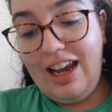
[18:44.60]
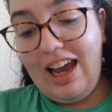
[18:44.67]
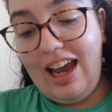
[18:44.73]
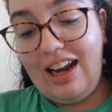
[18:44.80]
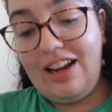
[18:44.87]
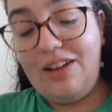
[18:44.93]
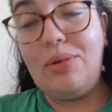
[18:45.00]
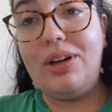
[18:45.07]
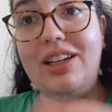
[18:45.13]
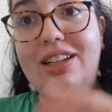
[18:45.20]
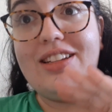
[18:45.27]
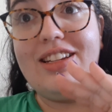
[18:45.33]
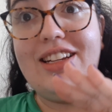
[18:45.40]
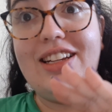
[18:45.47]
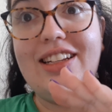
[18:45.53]
And I wanted
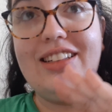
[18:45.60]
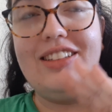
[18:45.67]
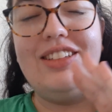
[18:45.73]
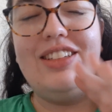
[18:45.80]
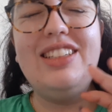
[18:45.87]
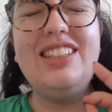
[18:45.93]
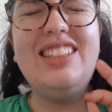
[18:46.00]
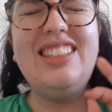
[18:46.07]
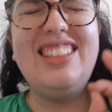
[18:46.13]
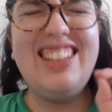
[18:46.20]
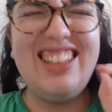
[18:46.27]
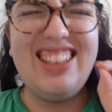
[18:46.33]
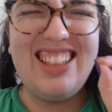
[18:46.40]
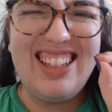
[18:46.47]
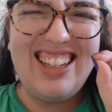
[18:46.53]
to chill just a
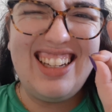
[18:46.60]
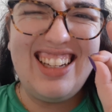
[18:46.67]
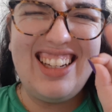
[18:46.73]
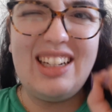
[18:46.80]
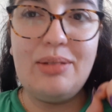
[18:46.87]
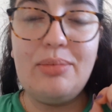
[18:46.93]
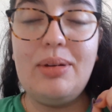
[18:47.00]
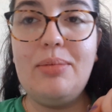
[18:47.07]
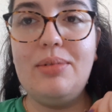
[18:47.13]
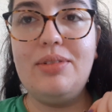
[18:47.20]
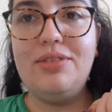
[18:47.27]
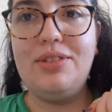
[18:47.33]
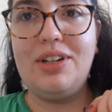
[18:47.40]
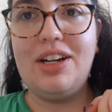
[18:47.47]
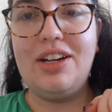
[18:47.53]
little bit
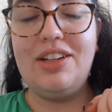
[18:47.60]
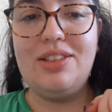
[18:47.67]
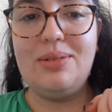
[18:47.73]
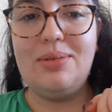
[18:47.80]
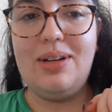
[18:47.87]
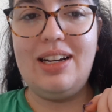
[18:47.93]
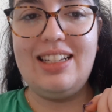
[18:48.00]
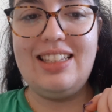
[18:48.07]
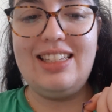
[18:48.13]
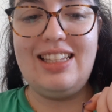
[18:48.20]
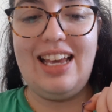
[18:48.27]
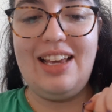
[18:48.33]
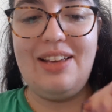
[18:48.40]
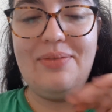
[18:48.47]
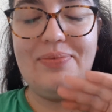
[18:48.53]
before going to work
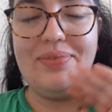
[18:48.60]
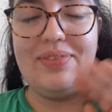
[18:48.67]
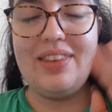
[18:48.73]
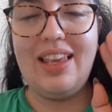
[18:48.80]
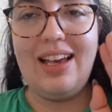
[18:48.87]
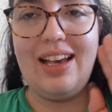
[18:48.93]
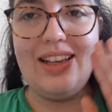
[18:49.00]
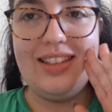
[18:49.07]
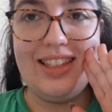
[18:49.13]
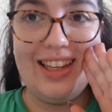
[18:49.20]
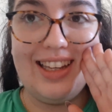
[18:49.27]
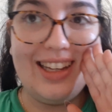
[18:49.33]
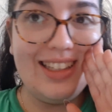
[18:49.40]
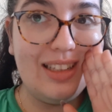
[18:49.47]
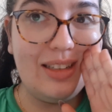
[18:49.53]
today. I'll see you
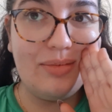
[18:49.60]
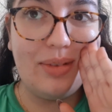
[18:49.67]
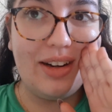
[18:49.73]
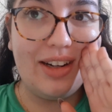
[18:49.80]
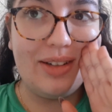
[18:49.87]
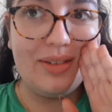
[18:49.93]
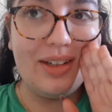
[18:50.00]
guys tomorrow.